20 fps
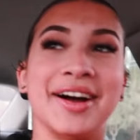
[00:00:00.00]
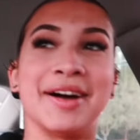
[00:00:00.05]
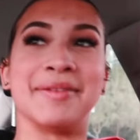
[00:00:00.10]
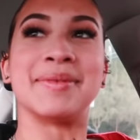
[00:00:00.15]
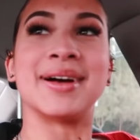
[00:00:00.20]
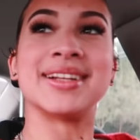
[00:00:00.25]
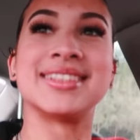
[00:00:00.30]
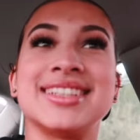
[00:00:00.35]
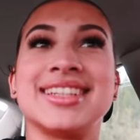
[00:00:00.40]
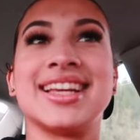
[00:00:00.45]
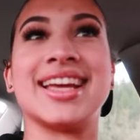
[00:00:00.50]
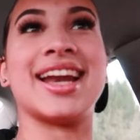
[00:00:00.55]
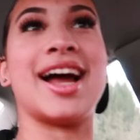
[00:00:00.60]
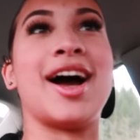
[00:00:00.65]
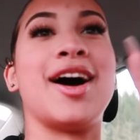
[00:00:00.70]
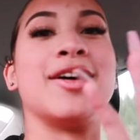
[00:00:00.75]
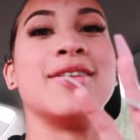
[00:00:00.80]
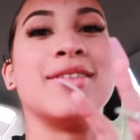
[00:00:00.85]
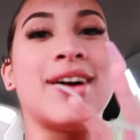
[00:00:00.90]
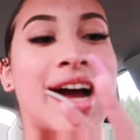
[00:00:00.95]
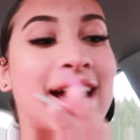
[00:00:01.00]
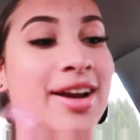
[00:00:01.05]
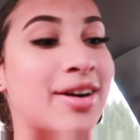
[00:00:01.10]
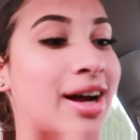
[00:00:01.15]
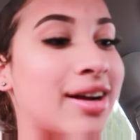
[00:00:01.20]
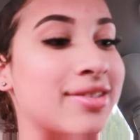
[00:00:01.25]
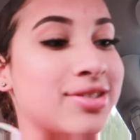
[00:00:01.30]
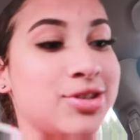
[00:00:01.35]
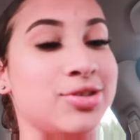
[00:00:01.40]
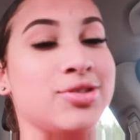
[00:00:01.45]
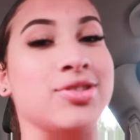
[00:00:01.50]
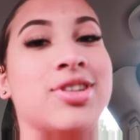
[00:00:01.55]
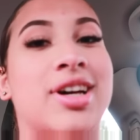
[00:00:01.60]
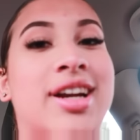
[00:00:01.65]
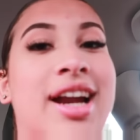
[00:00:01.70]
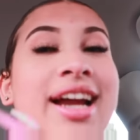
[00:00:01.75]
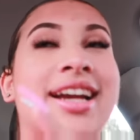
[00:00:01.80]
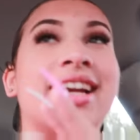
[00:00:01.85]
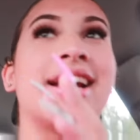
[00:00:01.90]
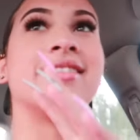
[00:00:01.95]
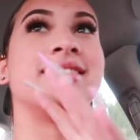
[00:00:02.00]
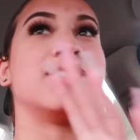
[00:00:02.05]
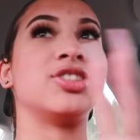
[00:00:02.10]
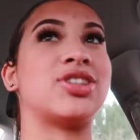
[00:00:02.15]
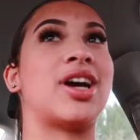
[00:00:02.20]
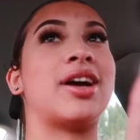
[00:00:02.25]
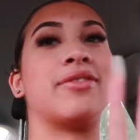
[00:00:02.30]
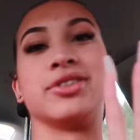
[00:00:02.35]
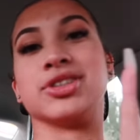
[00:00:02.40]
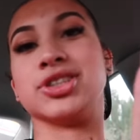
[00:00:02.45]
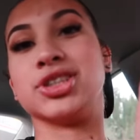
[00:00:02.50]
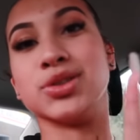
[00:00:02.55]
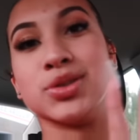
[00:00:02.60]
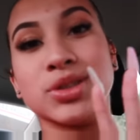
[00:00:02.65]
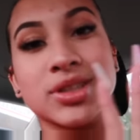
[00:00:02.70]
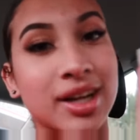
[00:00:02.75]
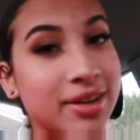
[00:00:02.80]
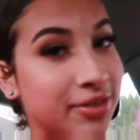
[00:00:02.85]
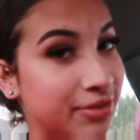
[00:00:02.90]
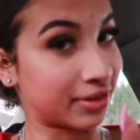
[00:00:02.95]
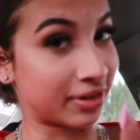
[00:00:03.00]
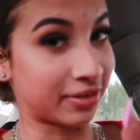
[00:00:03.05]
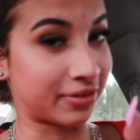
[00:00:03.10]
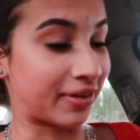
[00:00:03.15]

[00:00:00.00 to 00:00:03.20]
I'm about to get out. I don't have shoes on. I never drive with shoes on, fun